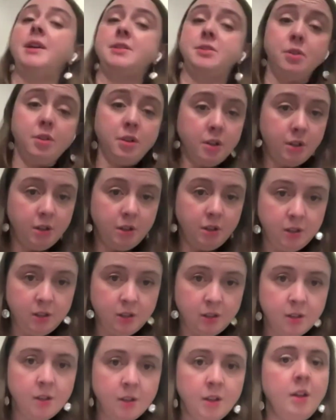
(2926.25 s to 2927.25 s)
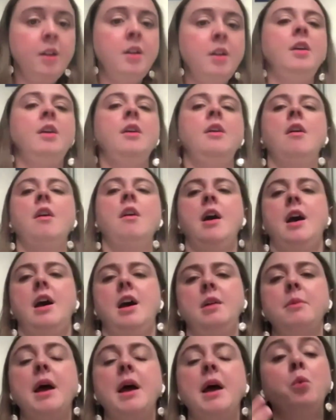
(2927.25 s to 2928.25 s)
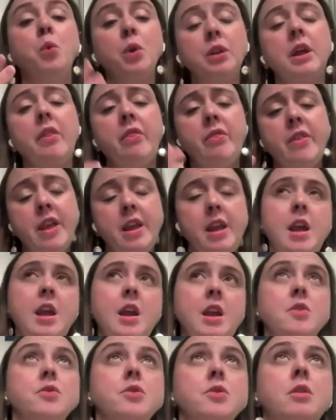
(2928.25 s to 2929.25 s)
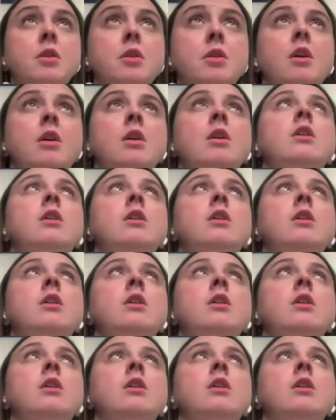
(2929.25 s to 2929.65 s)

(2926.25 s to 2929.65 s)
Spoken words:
puzzle and really thinking